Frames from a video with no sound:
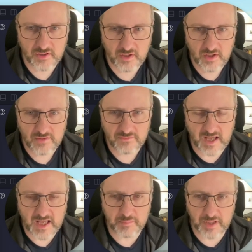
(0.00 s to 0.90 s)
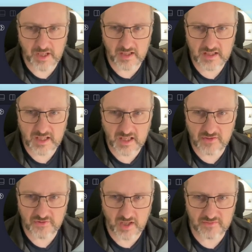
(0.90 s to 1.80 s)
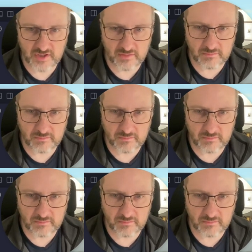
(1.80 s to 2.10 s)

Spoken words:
For API keys, I didn't